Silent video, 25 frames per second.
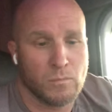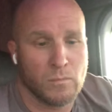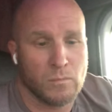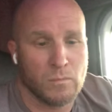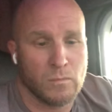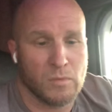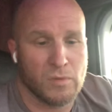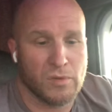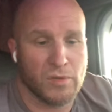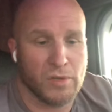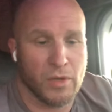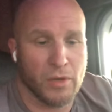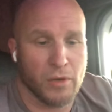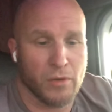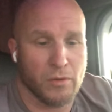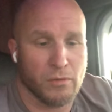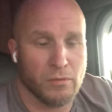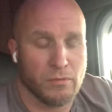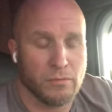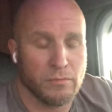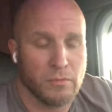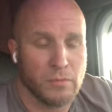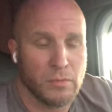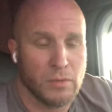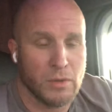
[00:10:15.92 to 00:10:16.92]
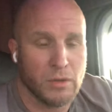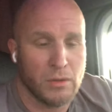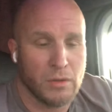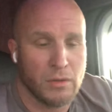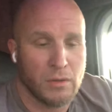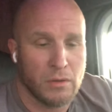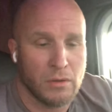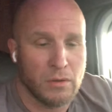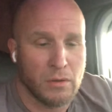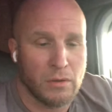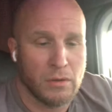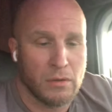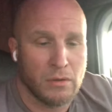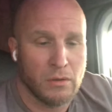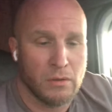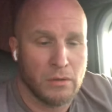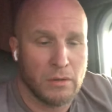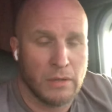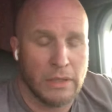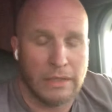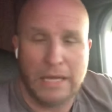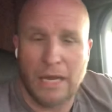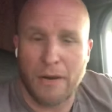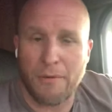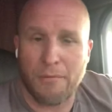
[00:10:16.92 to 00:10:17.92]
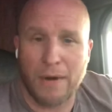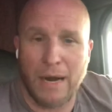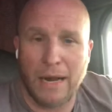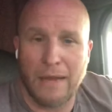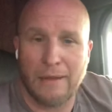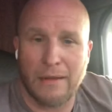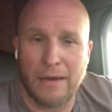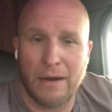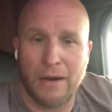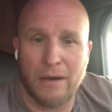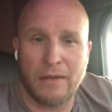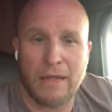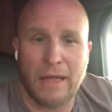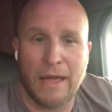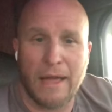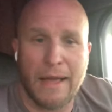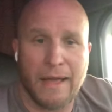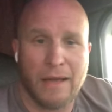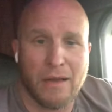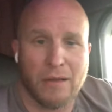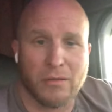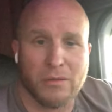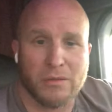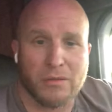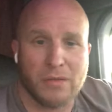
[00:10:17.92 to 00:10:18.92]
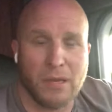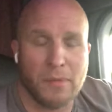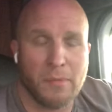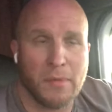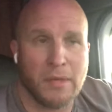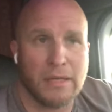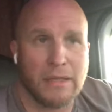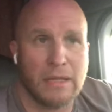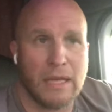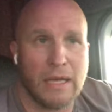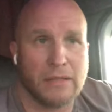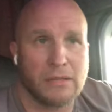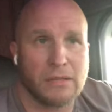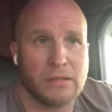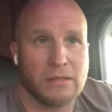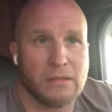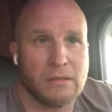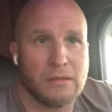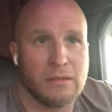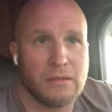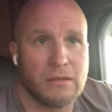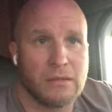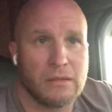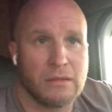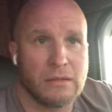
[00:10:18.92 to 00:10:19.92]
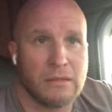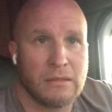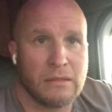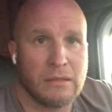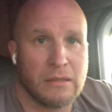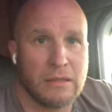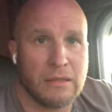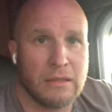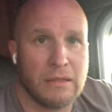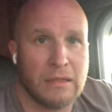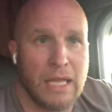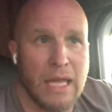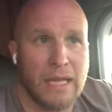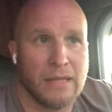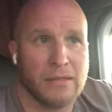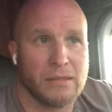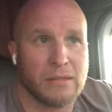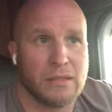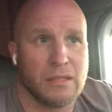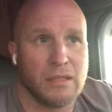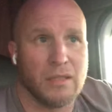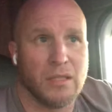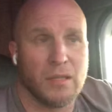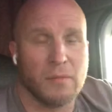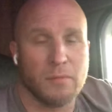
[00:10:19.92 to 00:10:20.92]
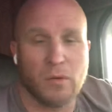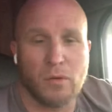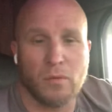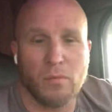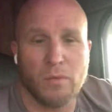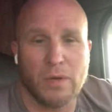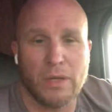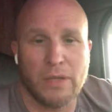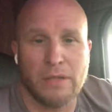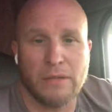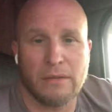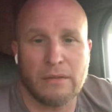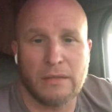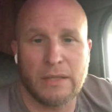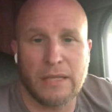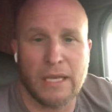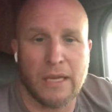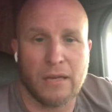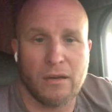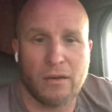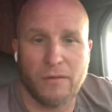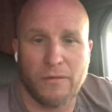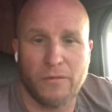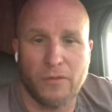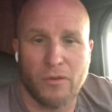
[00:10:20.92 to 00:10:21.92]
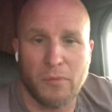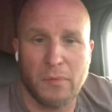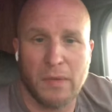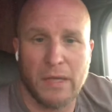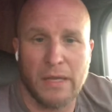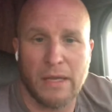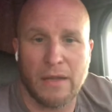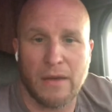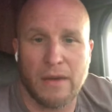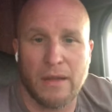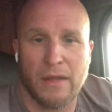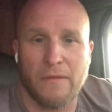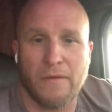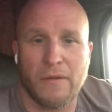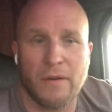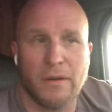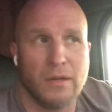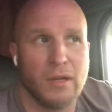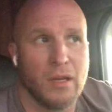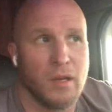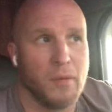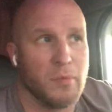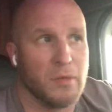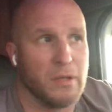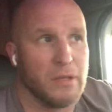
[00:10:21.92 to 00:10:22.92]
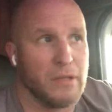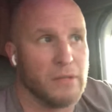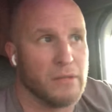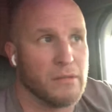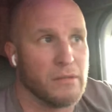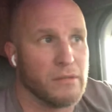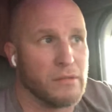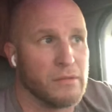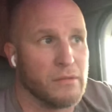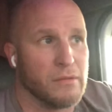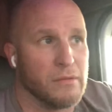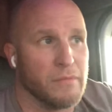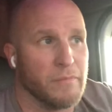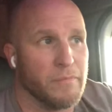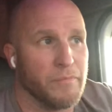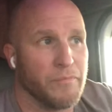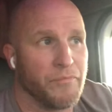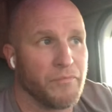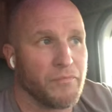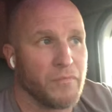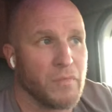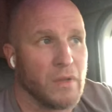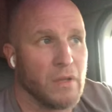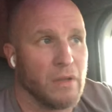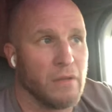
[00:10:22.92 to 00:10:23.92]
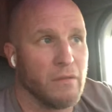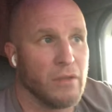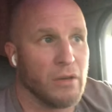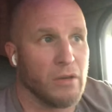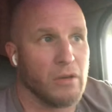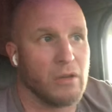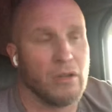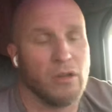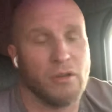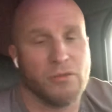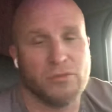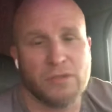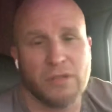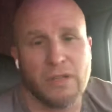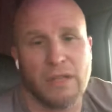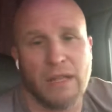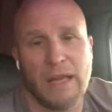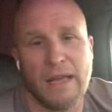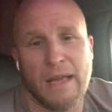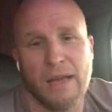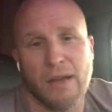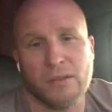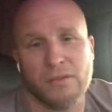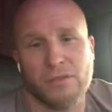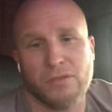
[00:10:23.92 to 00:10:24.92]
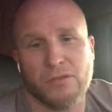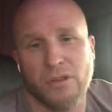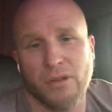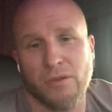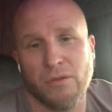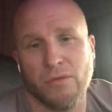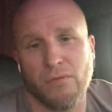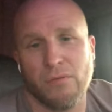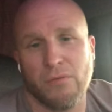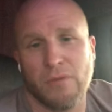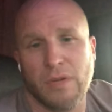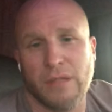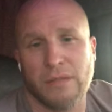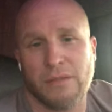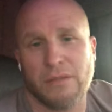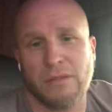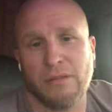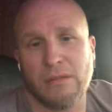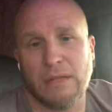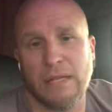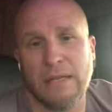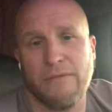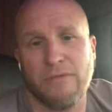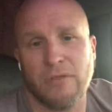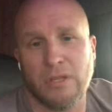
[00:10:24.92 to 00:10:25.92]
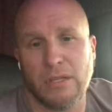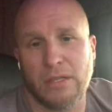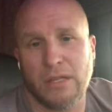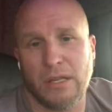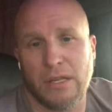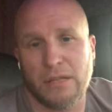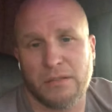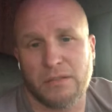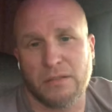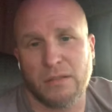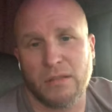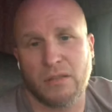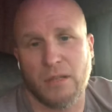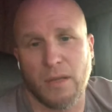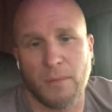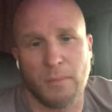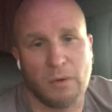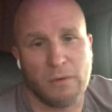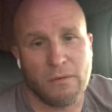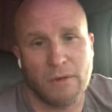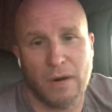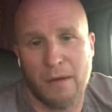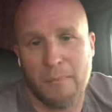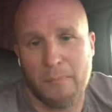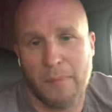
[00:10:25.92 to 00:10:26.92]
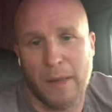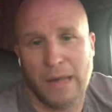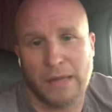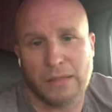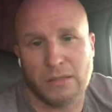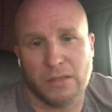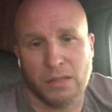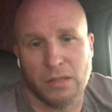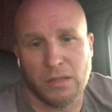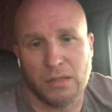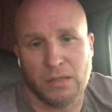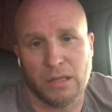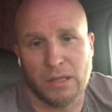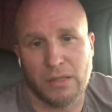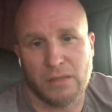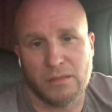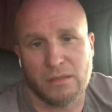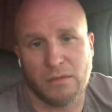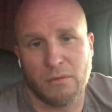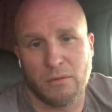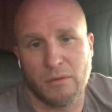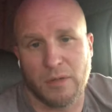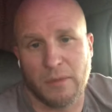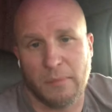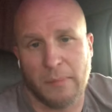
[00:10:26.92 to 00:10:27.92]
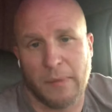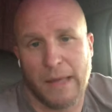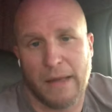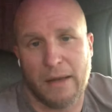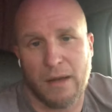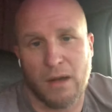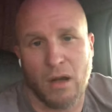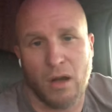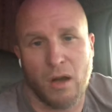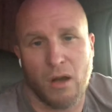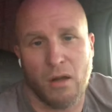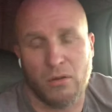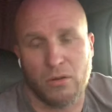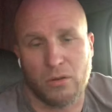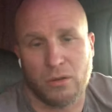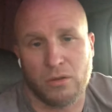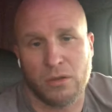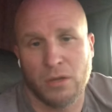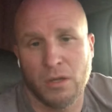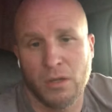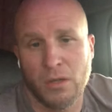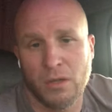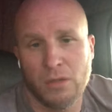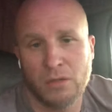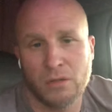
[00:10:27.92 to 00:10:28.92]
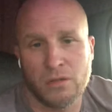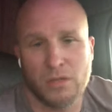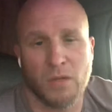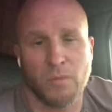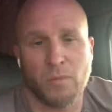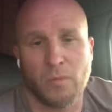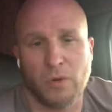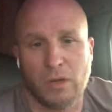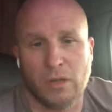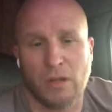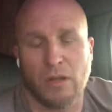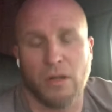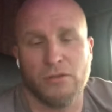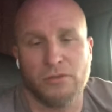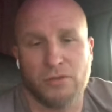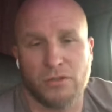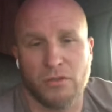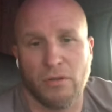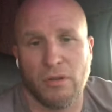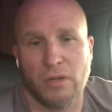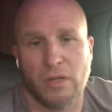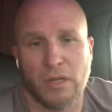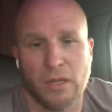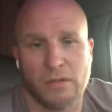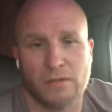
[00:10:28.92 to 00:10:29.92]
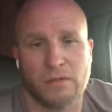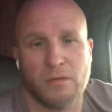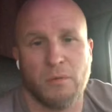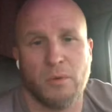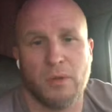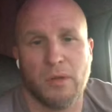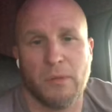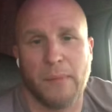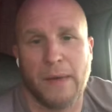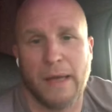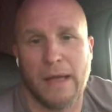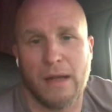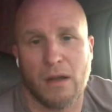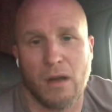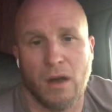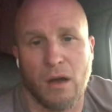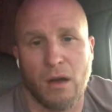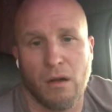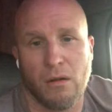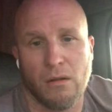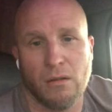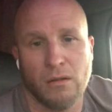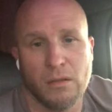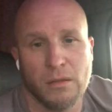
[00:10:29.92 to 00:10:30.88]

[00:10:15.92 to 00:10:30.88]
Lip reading: So, and they right there at the house. I mean, that's the number one kicker for me at F&W is they're close to the house. So it's leaving Augusta, coming right back to Augusta with a backhaul, or somewhere close to Augusta with a backhaul,